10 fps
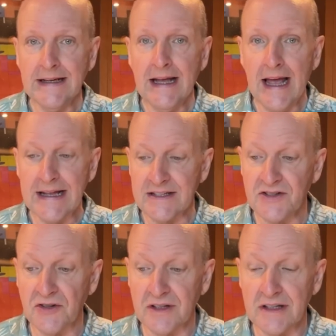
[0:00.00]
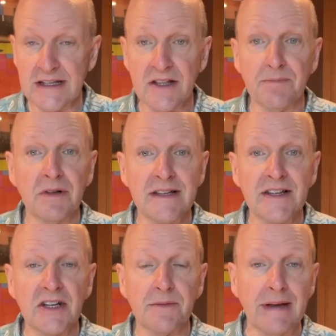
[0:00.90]
And certainly the police are
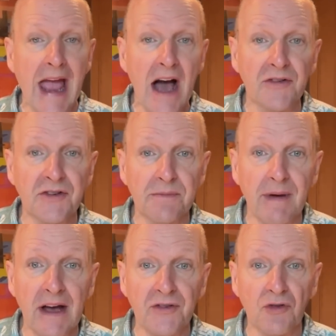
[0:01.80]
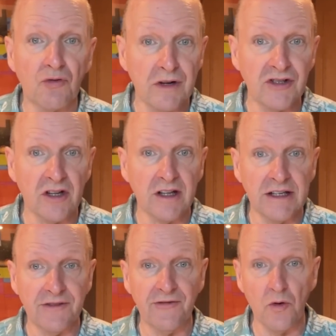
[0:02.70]
going to be out and about rigidly
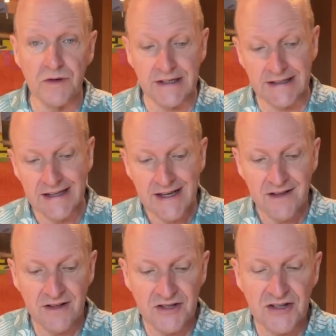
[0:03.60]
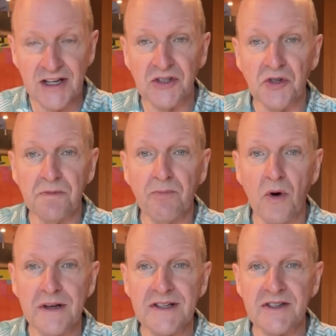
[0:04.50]
enforcing this new
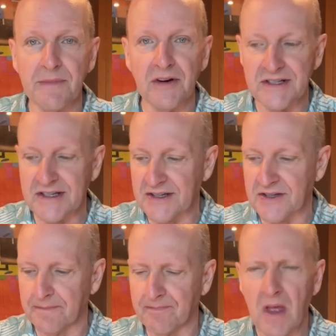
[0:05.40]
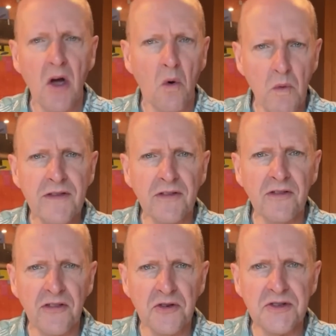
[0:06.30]
points demerit system. With
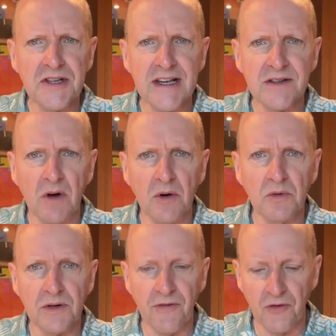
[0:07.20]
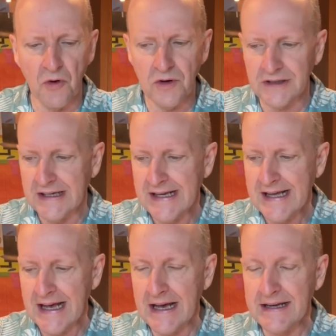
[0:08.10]
enthusiasm, I would have thought.
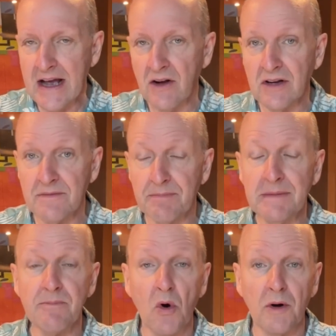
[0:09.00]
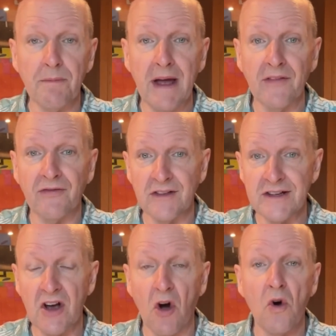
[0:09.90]
Now, a bit more about
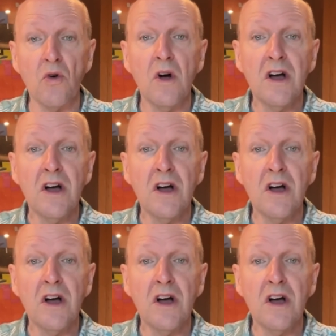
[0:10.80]
this whole